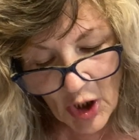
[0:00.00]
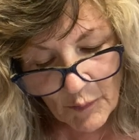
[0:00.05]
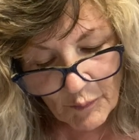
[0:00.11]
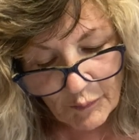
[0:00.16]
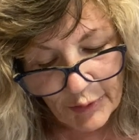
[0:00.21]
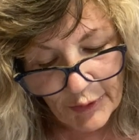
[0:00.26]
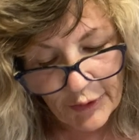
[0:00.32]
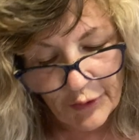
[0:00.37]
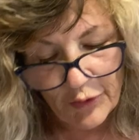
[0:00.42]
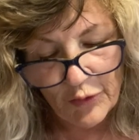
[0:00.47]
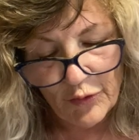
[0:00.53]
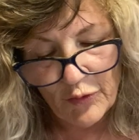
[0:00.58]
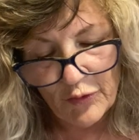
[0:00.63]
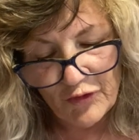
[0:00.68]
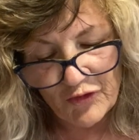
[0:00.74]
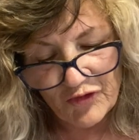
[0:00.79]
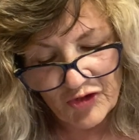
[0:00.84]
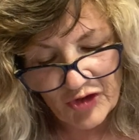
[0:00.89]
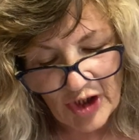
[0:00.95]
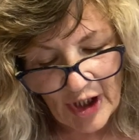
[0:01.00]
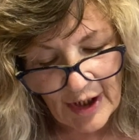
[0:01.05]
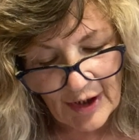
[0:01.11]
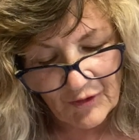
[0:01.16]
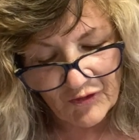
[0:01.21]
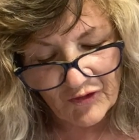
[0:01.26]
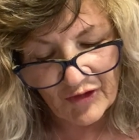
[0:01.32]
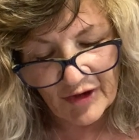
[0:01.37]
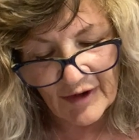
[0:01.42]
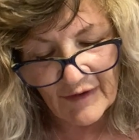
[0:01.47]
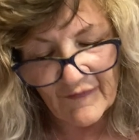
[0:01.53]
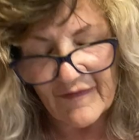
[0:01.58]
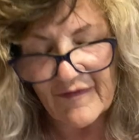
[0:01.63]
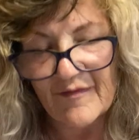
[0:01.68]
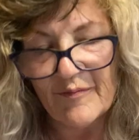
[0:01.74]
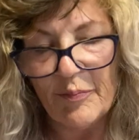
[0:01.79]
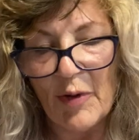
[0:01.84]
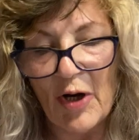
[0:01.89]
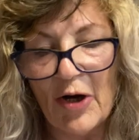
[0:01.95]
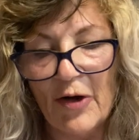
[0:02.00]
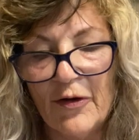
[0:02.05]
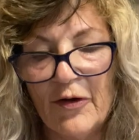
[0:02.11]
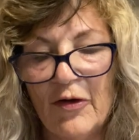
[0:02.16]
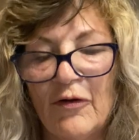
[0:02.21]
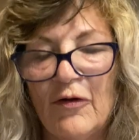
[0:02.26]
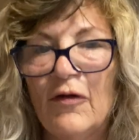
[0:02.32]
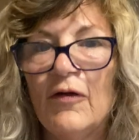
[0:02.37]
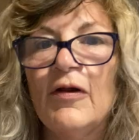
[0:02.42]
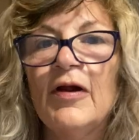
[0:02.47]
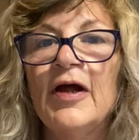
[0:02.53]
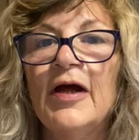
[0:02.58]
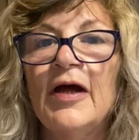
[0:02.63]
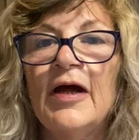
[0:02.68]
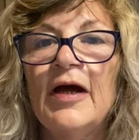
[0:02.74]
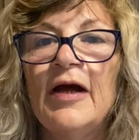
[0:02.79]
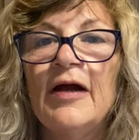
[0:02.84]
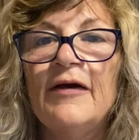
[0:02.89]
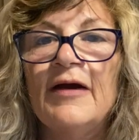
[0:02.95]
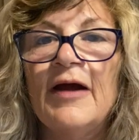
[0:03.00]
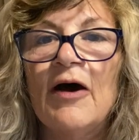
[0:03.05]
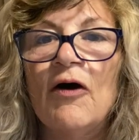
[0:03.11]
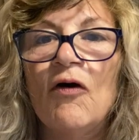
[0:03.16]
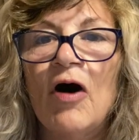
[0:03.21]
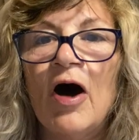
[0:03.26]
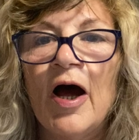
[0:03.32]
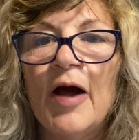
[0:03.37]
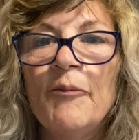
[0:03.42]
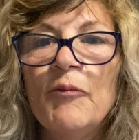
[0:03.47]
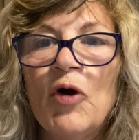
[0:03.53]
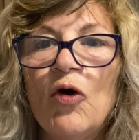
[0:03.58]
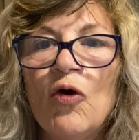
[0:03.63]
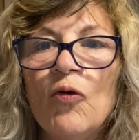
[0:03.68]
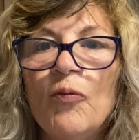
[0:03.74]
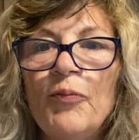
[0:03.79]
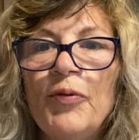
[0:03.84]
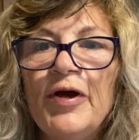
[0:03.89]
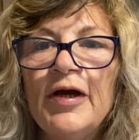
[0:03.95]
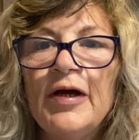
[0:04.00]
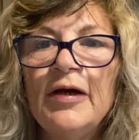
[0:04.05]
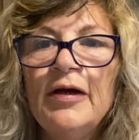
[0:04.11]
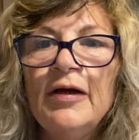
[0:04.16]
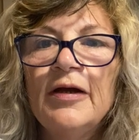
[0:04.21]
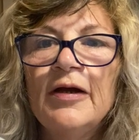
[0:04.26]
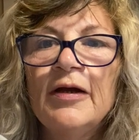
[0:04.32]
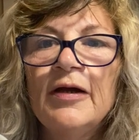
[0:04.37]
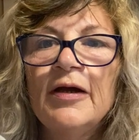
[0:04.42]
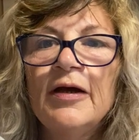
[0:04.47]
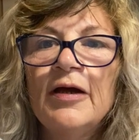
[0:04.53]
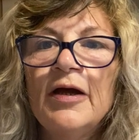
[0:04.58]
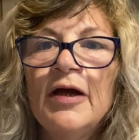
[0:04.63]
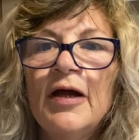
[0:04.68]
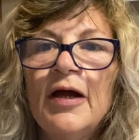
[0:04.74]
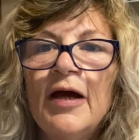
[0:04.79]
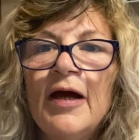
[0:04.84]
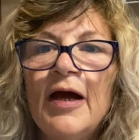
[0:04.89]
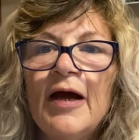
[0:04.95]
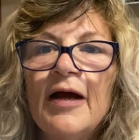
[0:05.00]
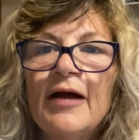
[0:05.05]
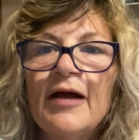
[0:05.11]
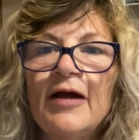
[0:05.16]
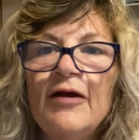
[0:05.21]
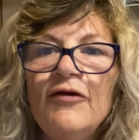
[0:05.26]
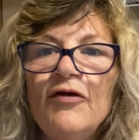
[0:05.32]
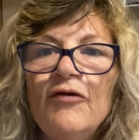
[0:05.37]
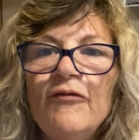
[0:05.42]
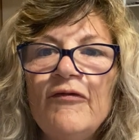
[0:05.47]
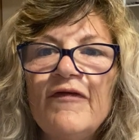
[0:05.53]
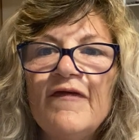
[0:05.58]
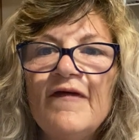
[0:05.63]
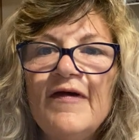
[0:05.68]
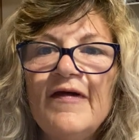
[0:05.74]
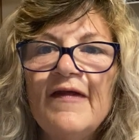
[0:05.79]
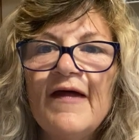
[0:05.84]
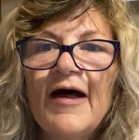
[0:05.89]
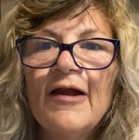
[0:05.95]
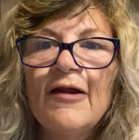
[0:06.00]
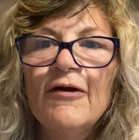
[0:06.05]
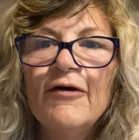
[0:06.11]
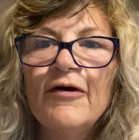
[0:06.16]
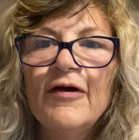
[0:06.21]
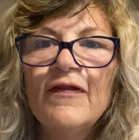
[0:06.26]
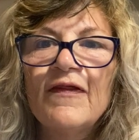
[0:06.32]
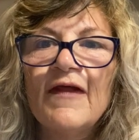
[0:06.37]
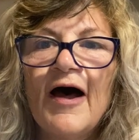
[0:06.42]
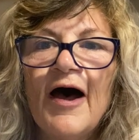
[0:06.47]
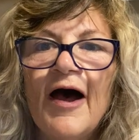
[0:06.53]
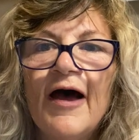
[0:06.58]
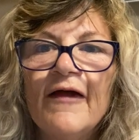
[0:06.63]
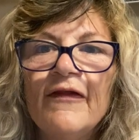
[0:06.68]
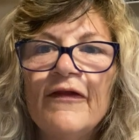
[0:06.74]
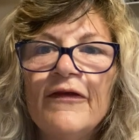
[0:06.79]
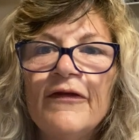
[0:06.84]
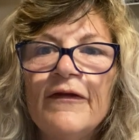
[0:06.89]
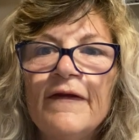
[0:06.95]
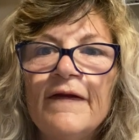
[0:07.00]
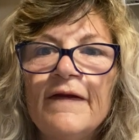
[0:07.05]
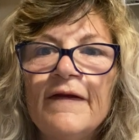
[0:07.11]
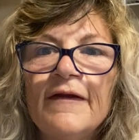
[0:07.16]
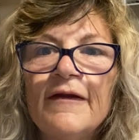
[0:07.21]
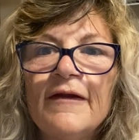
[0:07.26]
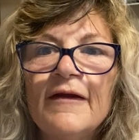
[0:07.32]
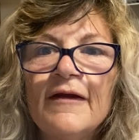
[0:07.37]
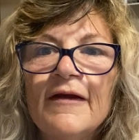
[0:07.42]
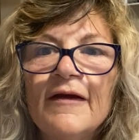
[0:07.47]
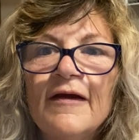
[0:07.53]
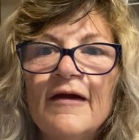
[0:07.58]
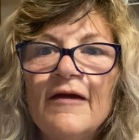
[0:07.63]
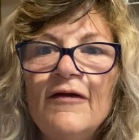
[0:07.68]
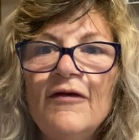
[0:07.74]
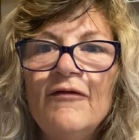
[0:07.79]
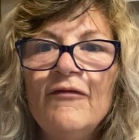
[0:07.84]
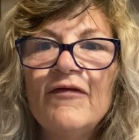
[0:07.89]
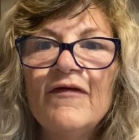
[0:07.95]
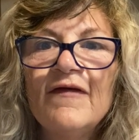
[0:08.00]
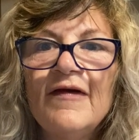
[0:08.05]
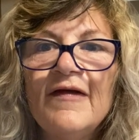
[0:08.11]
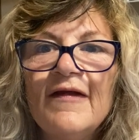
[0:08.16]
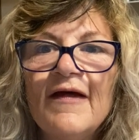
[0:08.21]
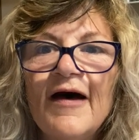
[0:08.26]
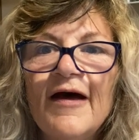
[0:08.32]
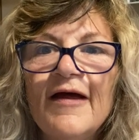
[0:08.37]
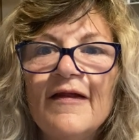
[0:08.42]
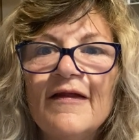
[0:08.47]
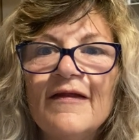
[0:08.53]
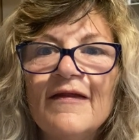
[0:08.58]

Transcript: Blue Changing Sparkle. Now, I'm hoping, can you see that? Look at that. Can you see that?